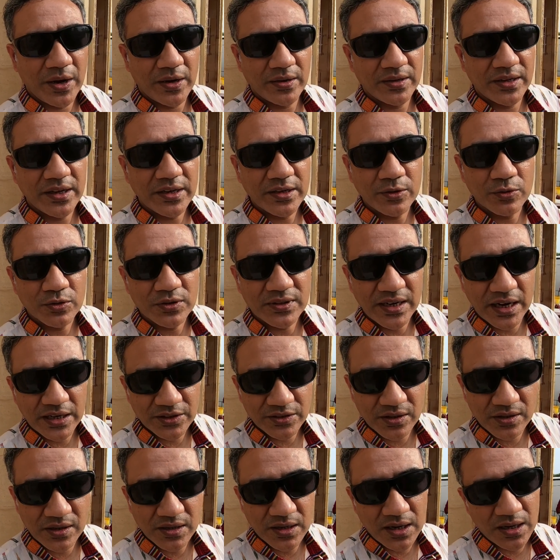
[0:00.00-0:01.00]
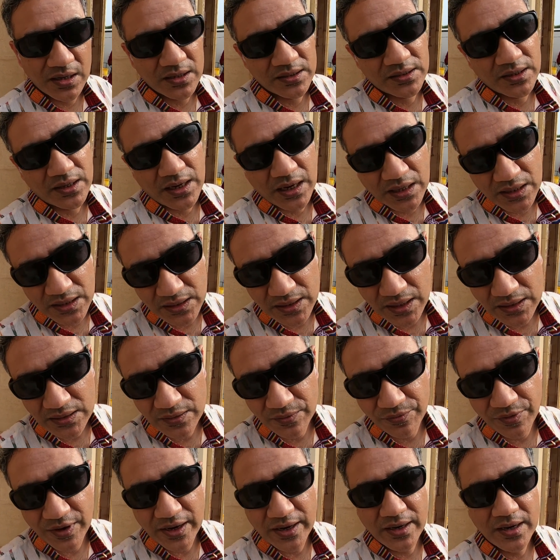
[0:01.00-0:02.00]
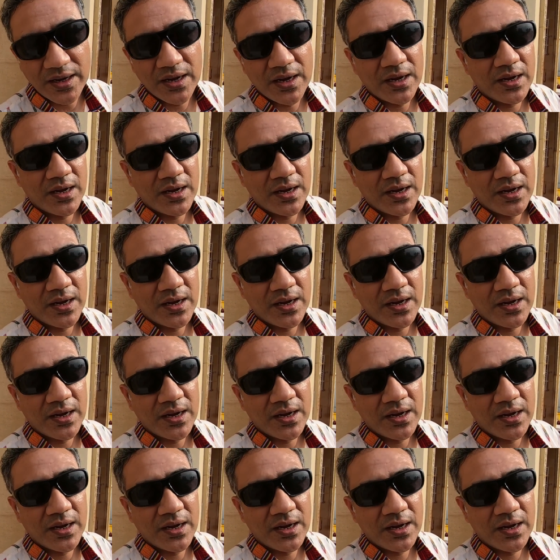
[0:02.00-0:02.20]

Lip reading: use natural color, the color doesn't fade,